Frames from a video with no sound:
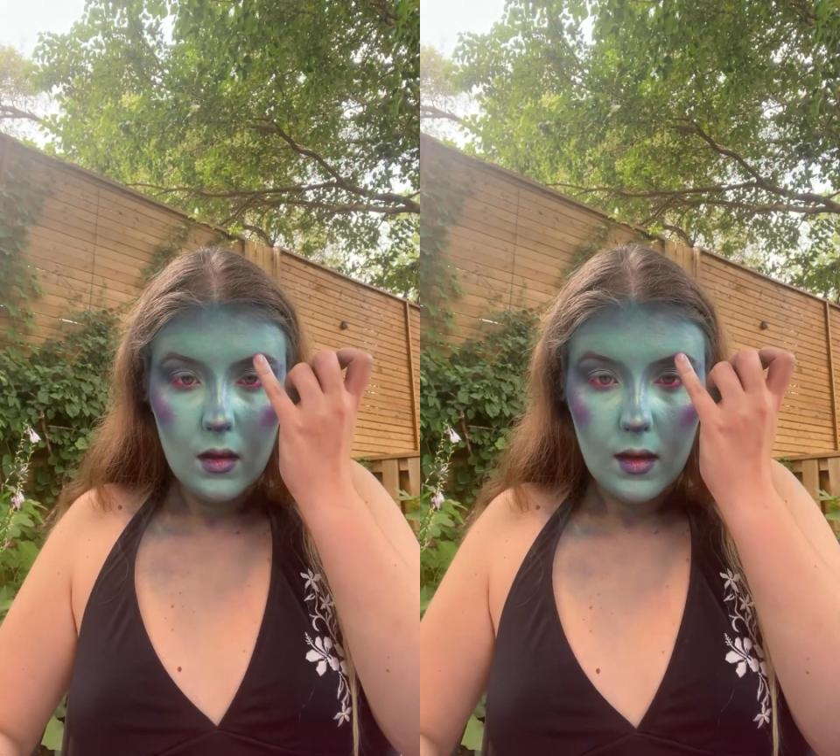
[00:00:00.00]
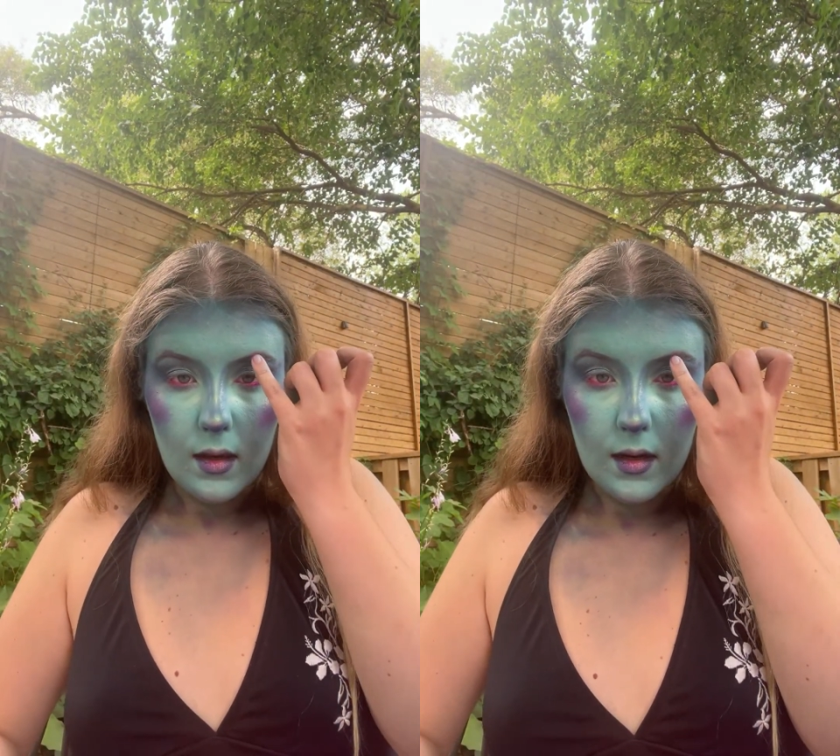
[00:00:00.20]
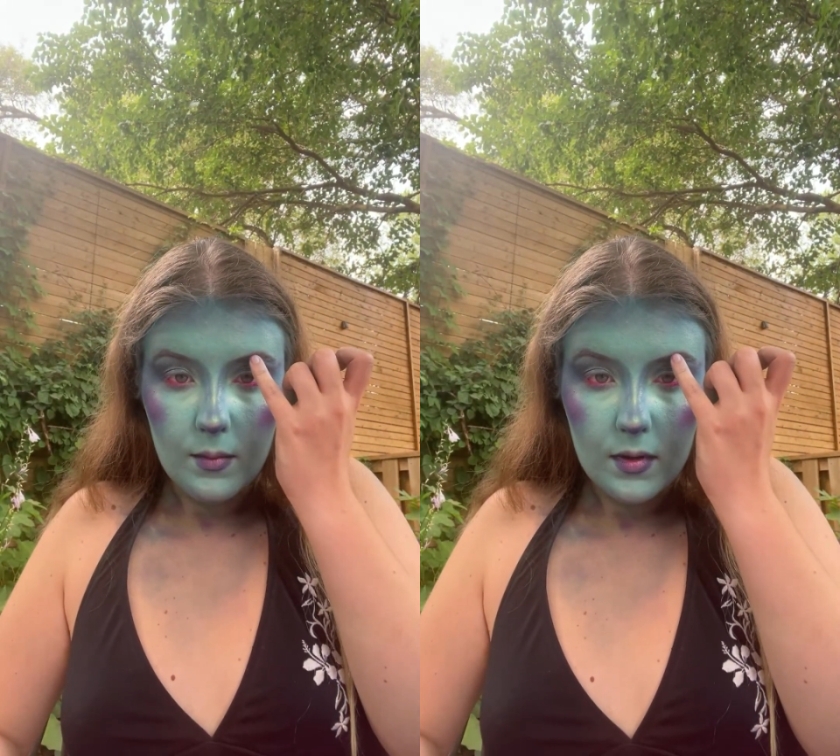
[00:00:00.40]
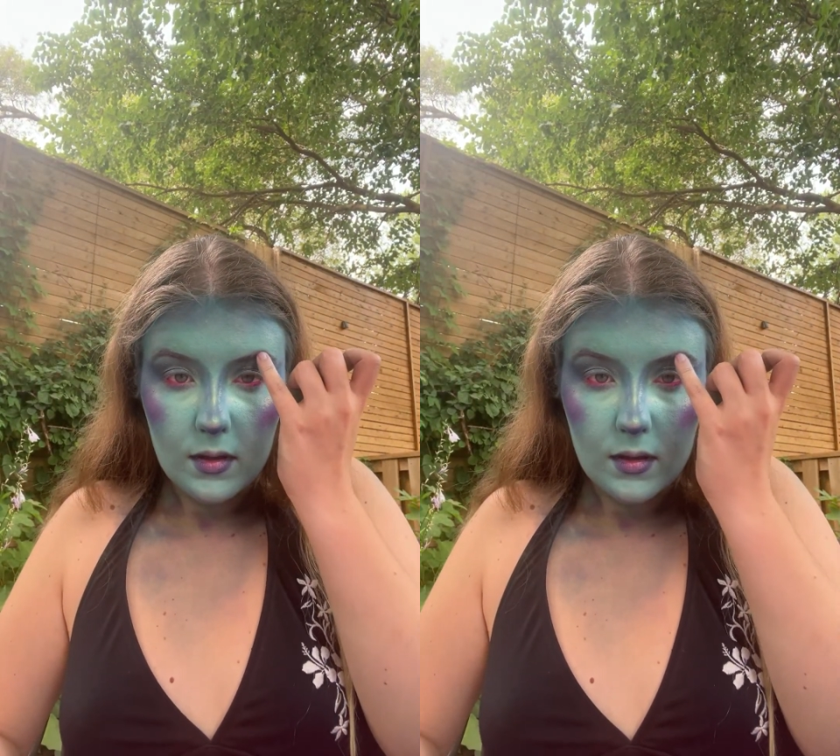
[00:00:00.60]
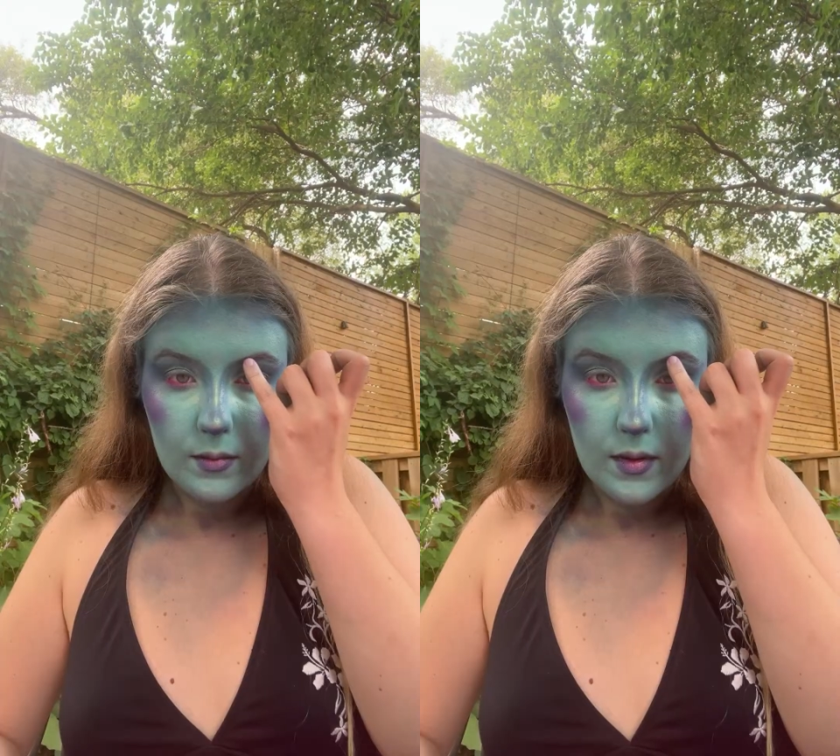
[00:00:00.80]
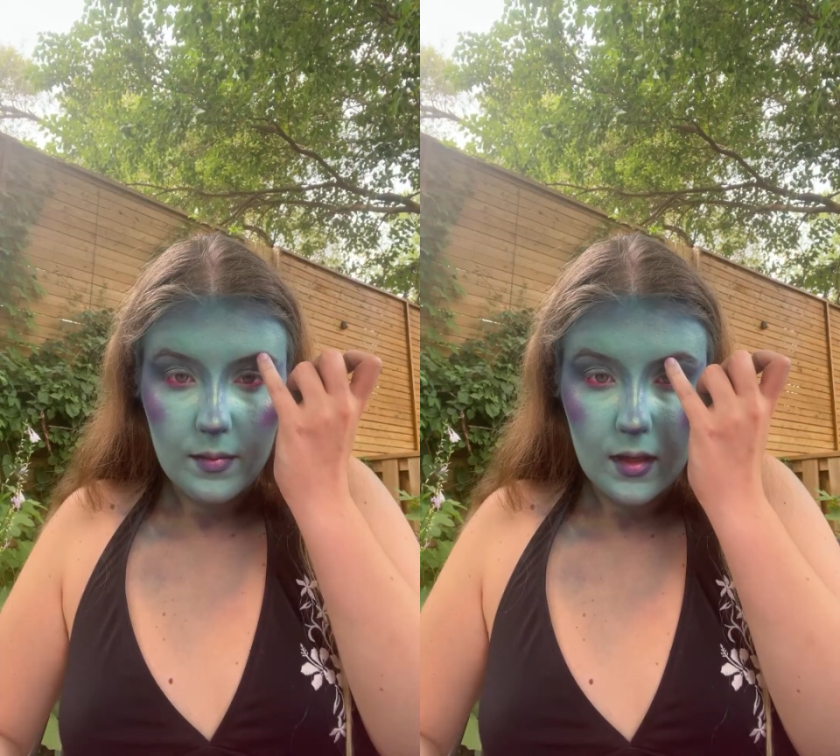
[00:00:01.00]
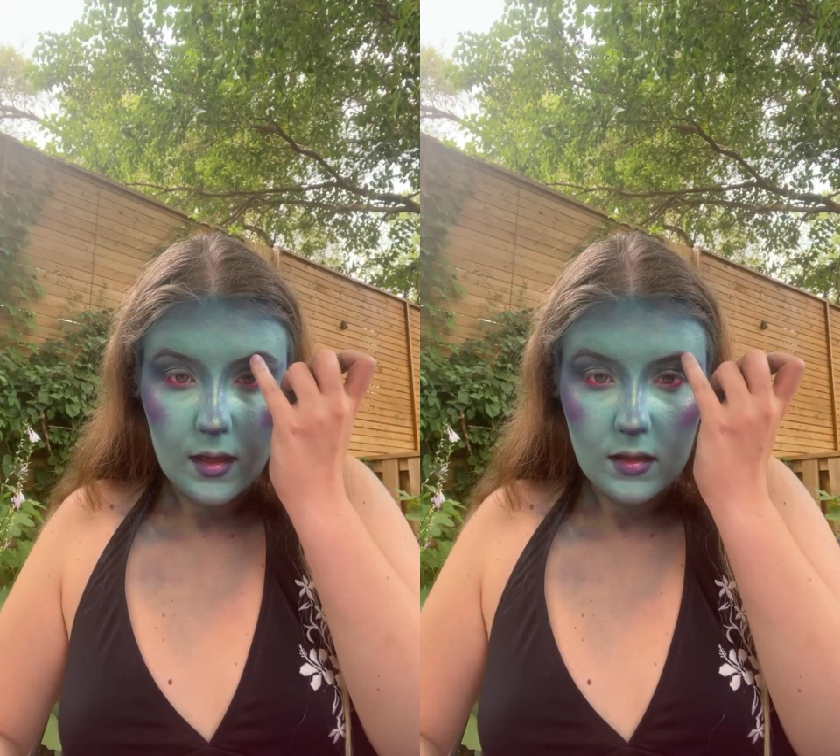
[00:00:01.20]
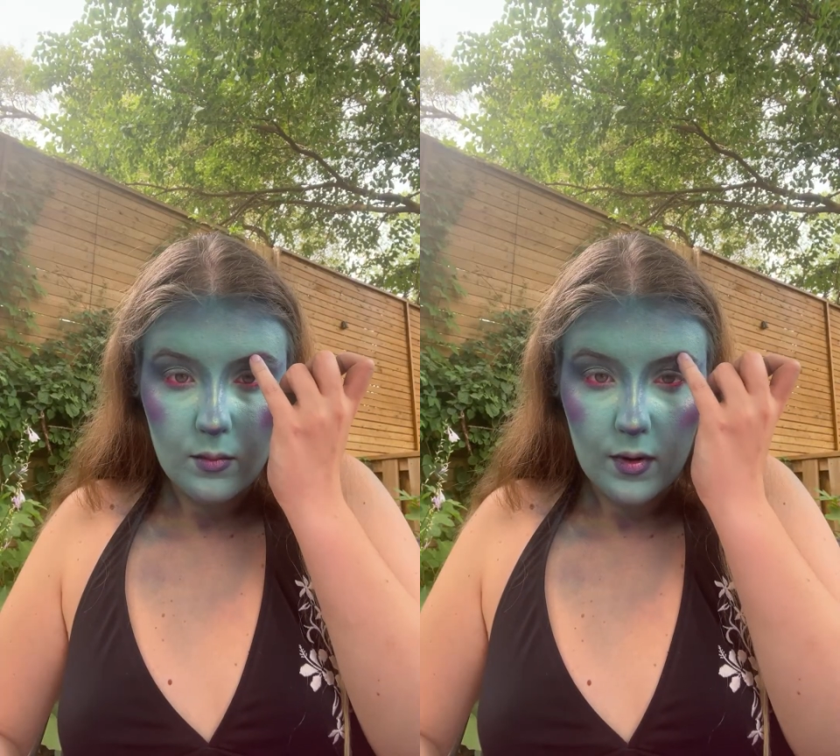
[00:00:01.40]
And I put a little bit of pink
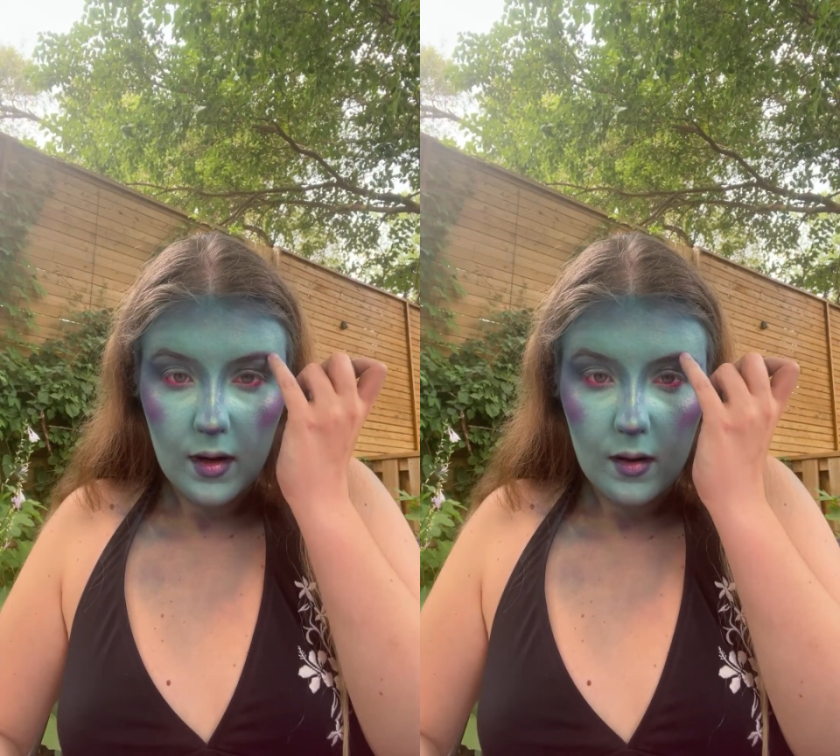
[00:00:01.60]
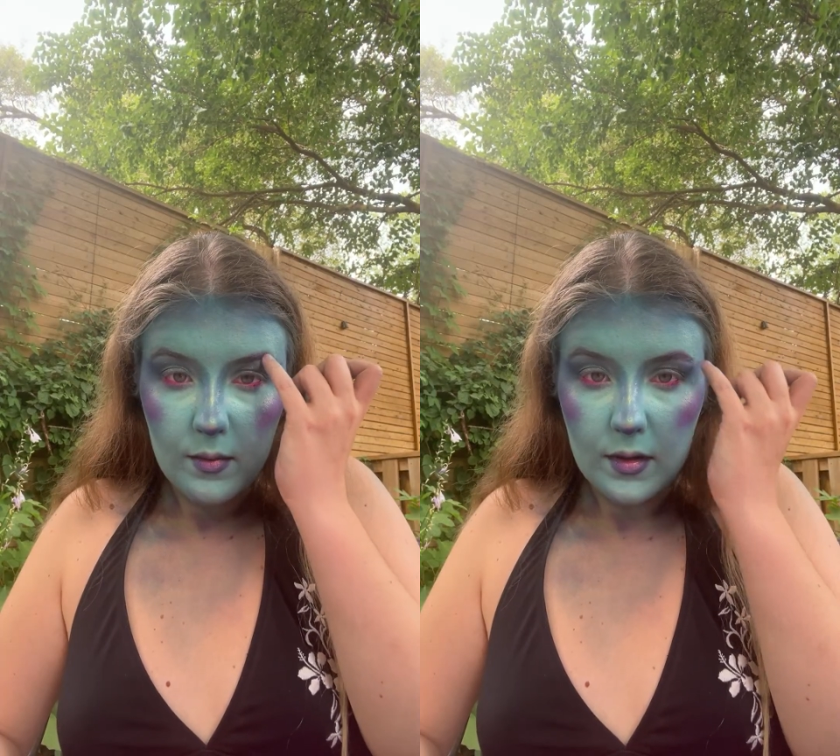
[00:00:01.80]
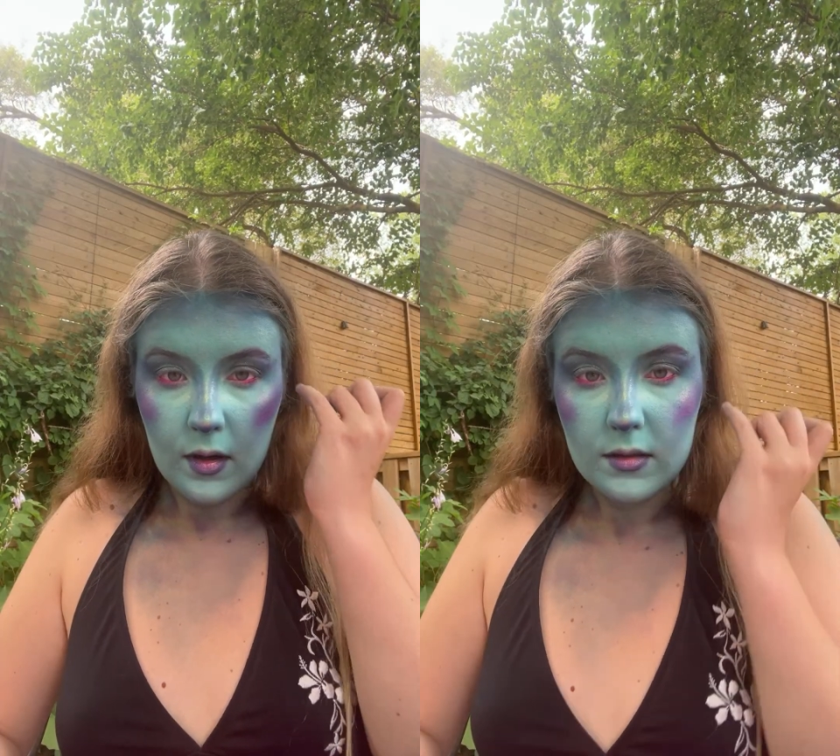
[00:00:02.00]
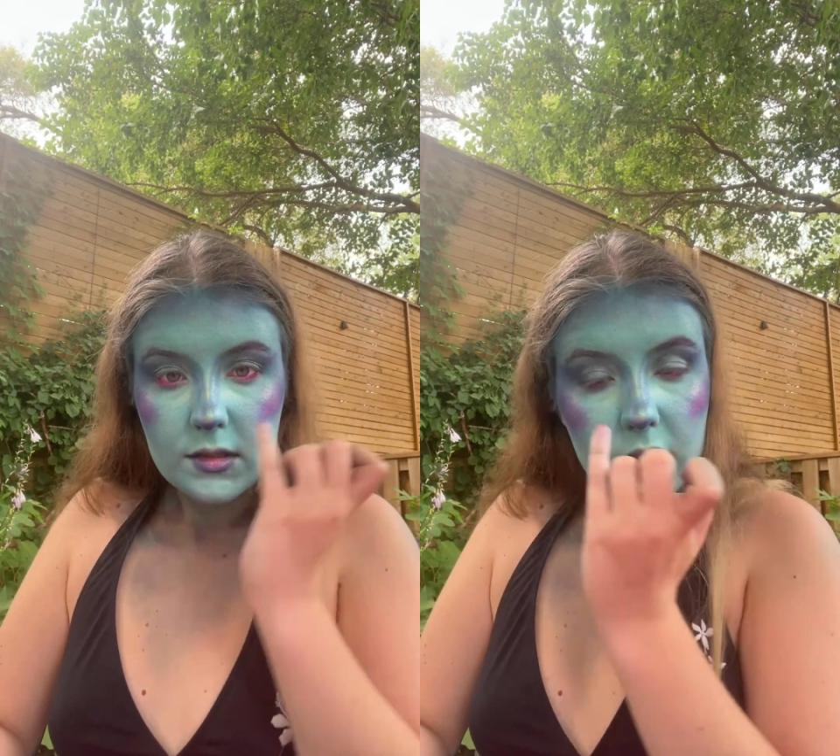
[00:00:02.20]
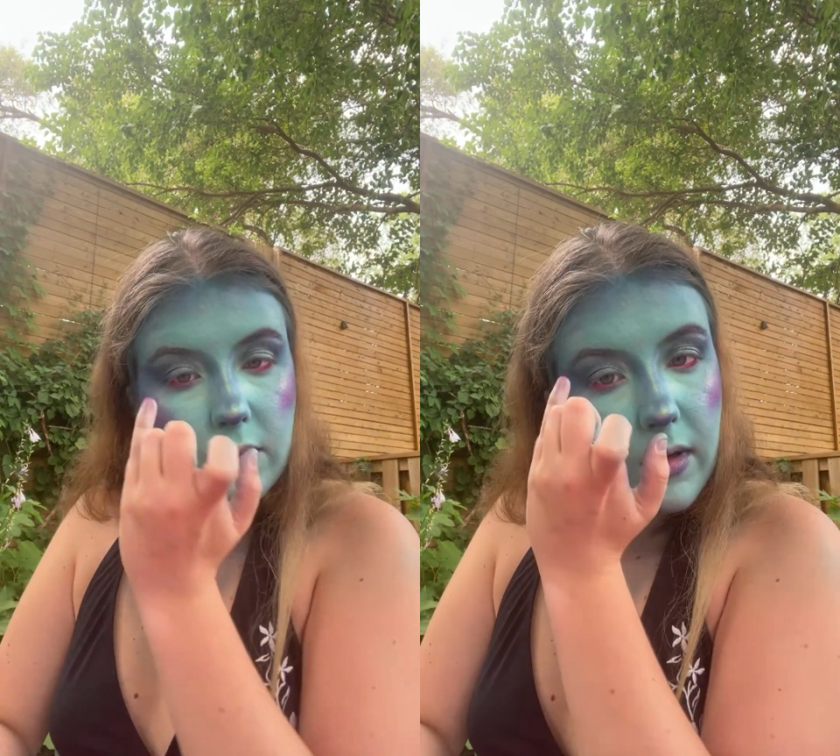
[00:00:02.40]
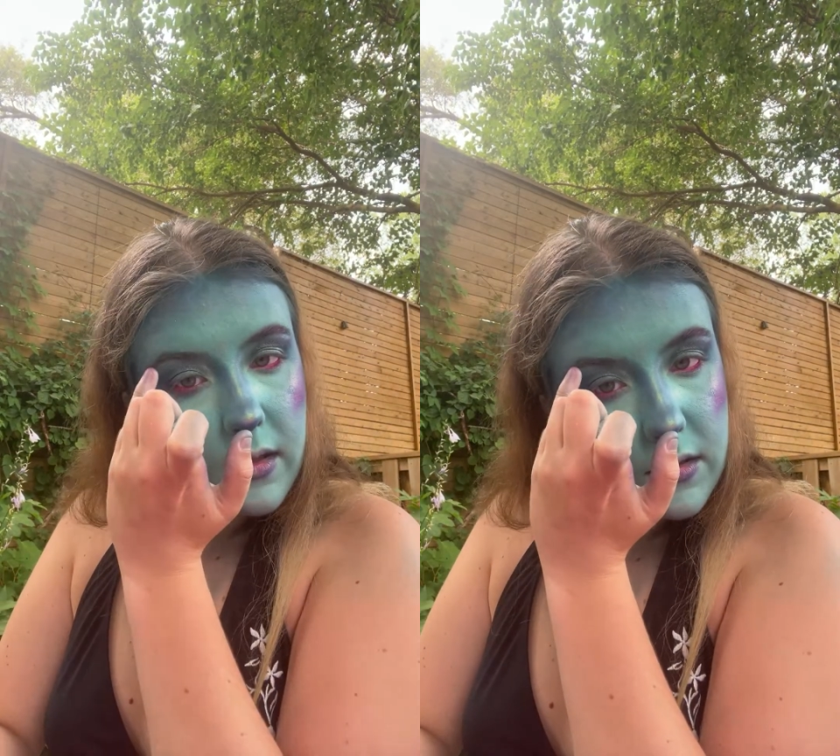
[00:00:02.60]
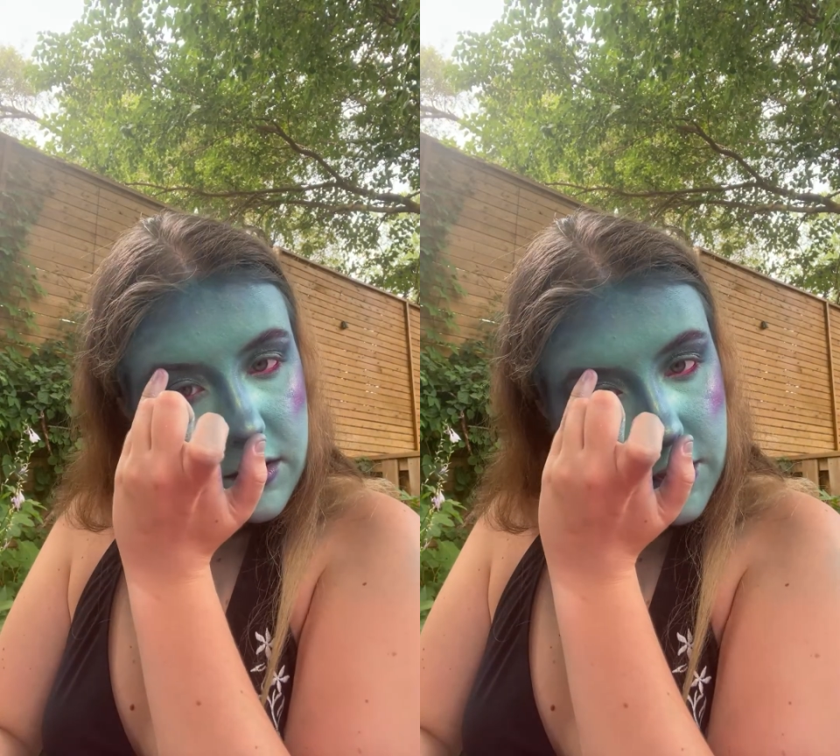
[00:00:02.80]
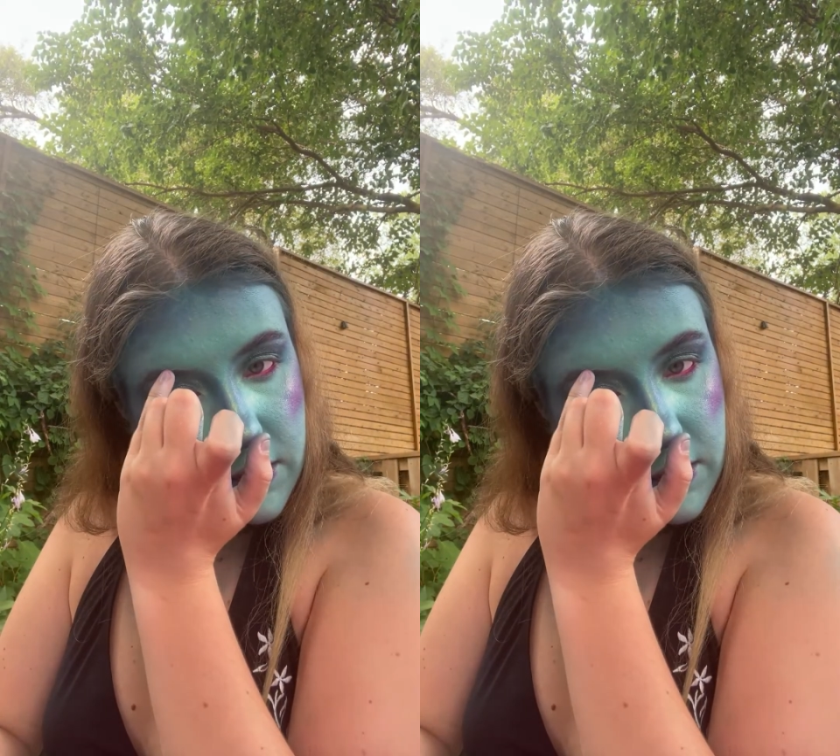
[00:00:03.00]
in the brow, but not too much.